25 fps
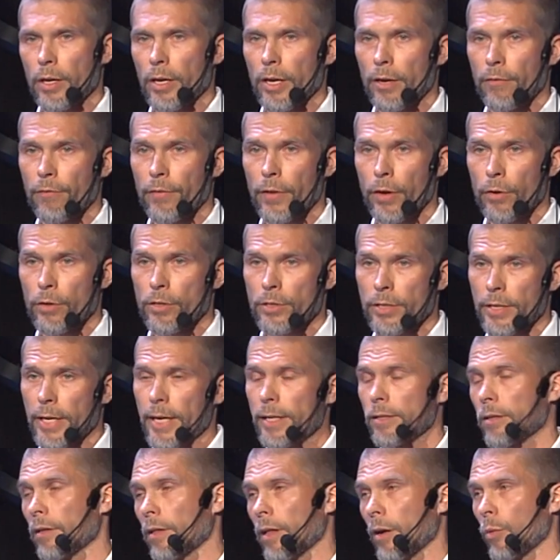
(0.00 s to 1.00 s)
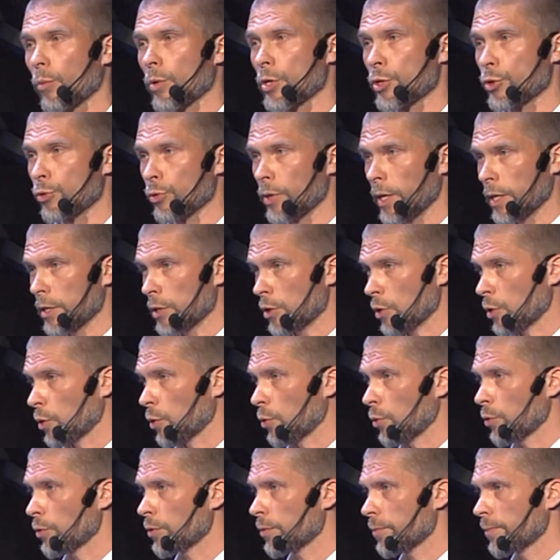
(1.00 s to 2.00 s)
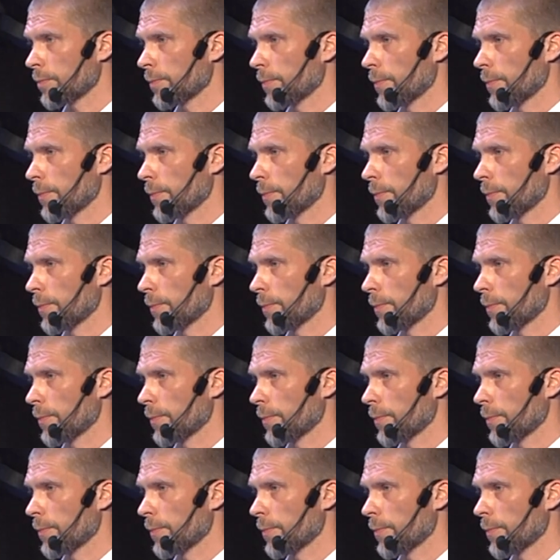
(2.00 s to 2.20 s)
if there is data that we should exclude.